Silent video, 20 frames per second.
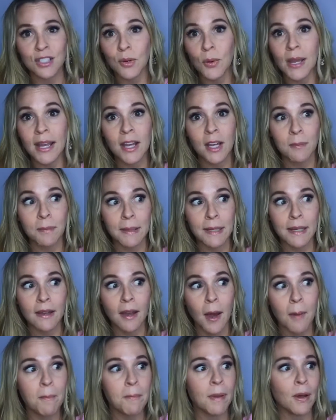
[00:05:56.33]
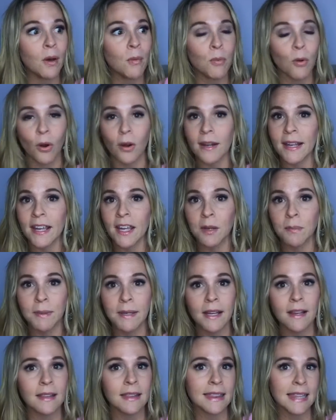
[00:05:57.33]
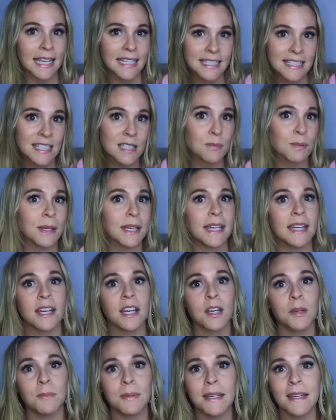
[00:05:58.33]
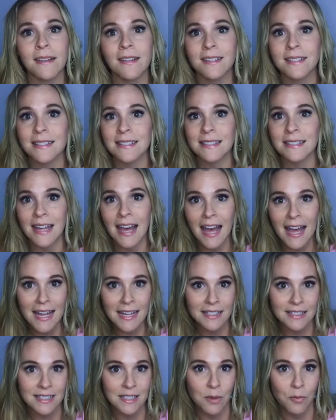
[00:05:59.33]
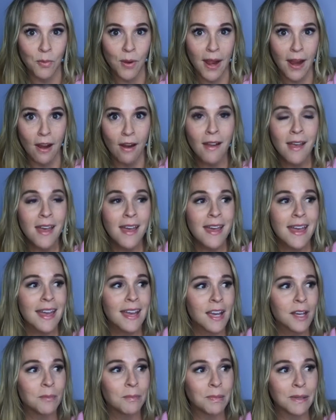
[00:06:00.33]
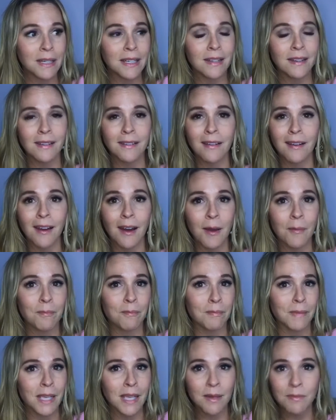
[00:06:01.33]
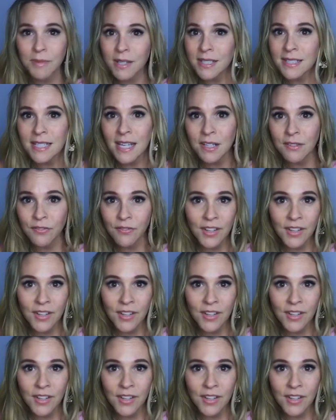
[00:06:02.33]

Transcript: So it could be a billboard, it could be a license plate, it could be a sign somewhere, it could be a meme that's on